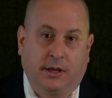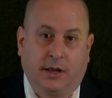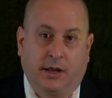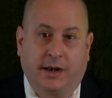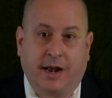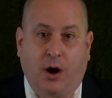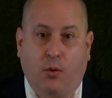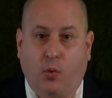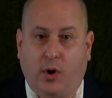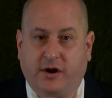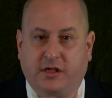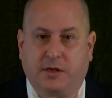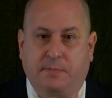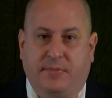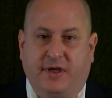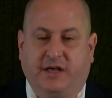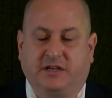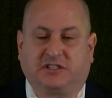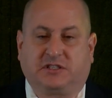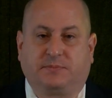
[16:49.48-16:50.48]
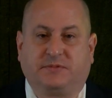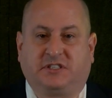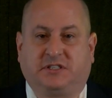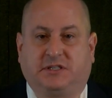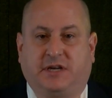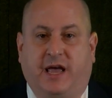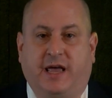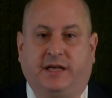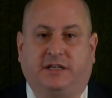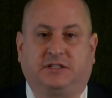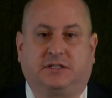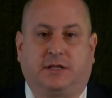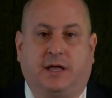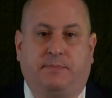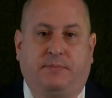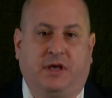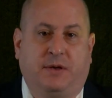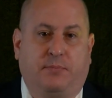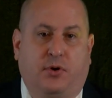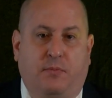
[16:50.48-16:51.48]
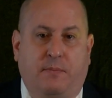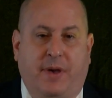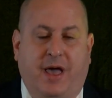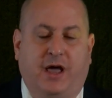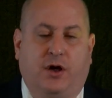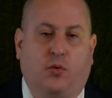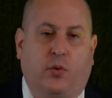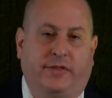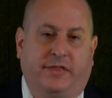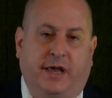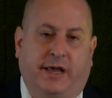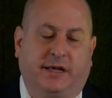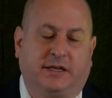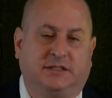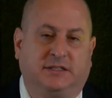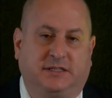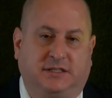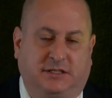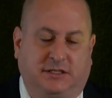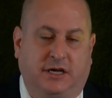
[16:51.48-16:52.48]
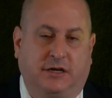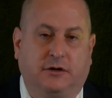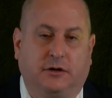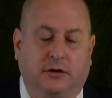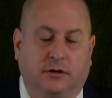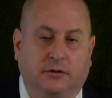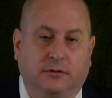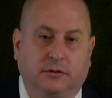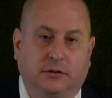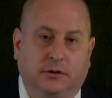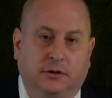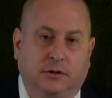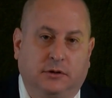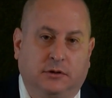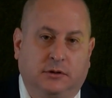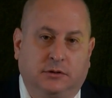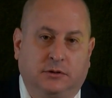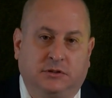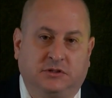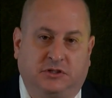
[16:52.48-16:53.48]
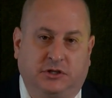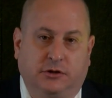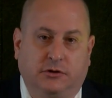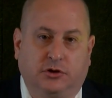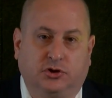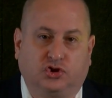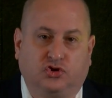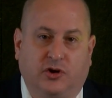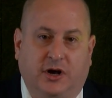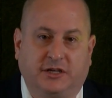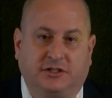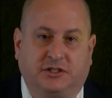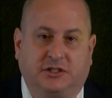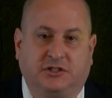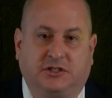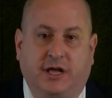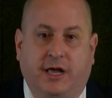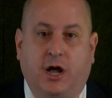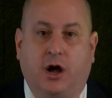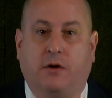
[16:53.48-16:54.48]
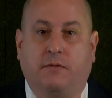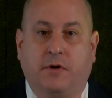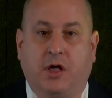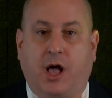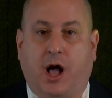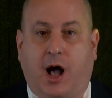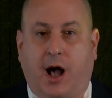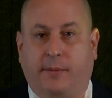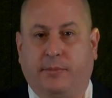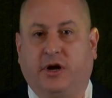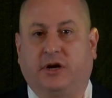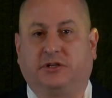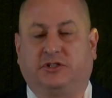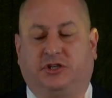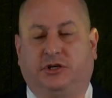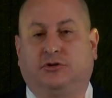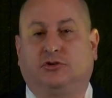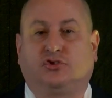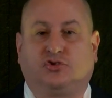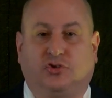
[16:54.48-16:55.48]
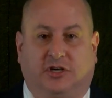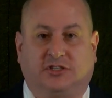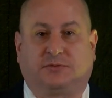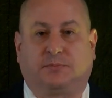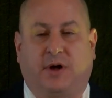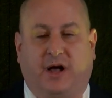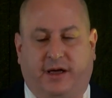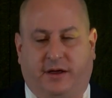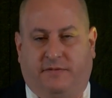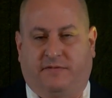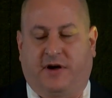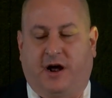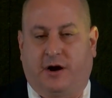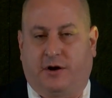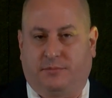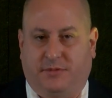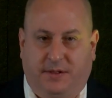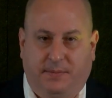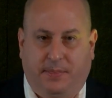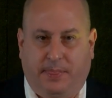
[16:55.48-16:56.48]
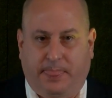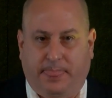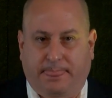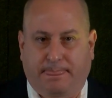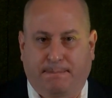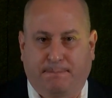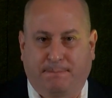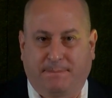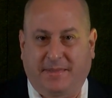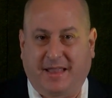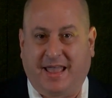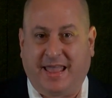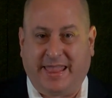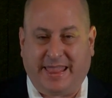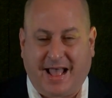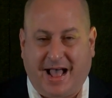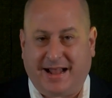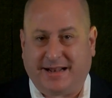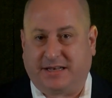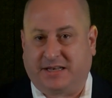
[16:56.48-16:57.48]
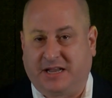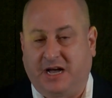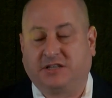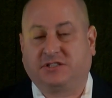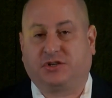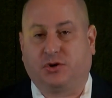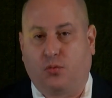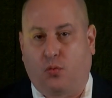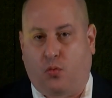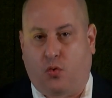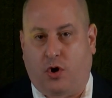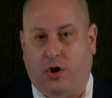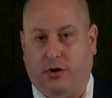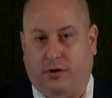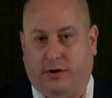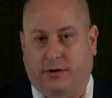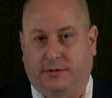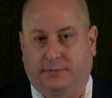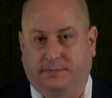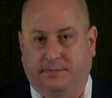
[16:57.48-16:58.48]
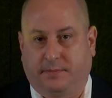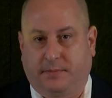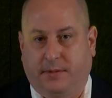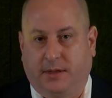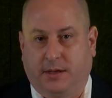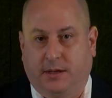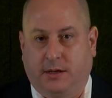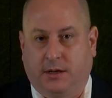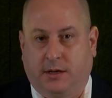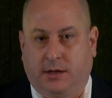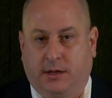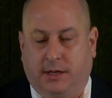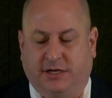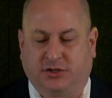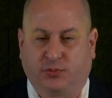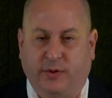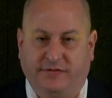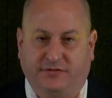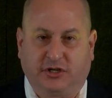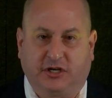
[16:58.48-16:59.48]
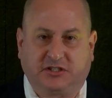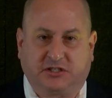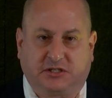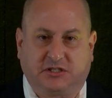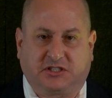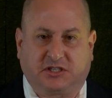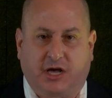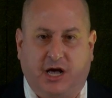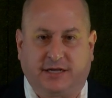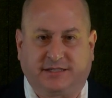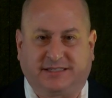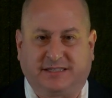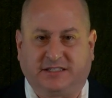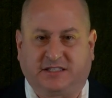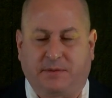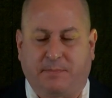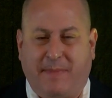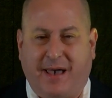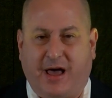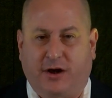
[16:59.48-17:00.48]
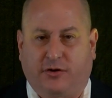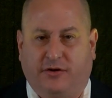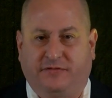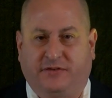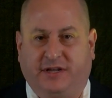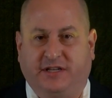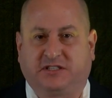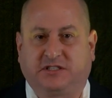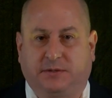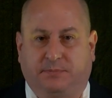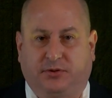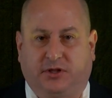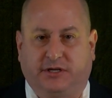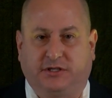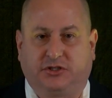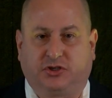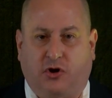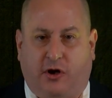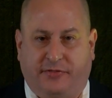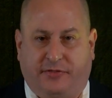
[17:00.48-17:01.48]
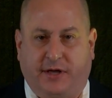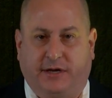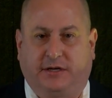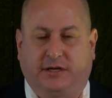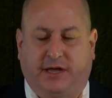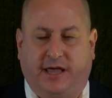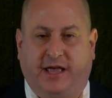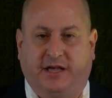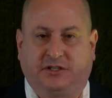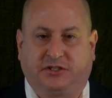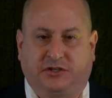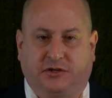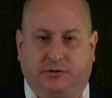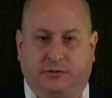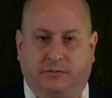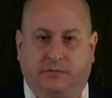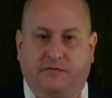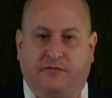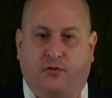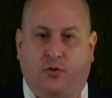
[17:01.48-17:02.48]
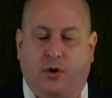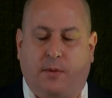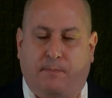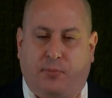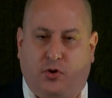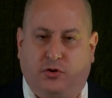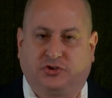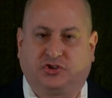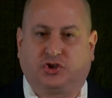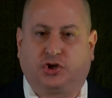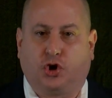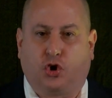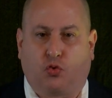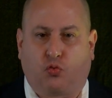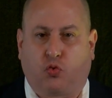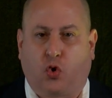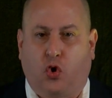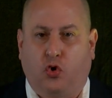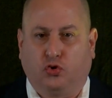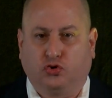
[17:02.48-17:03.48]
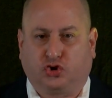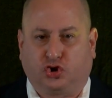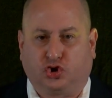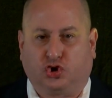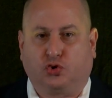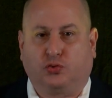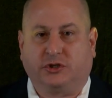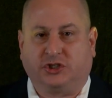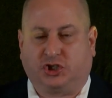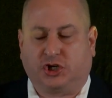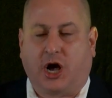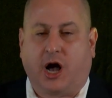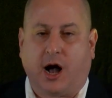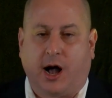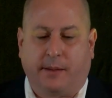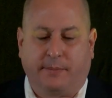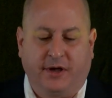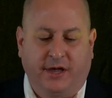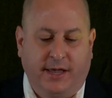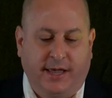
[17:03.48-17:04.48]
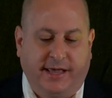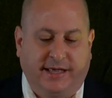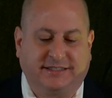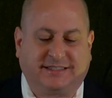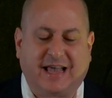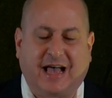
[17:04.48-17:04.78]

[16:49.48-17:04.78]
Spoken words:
Now, one of the biggest mistakes that people make when they consider zero trust is they go, I'm going to zero trust my environment. And that doesn't work. As we've just discussed, it's a matter of disciplines, authentication for a person, a role to do a job. It's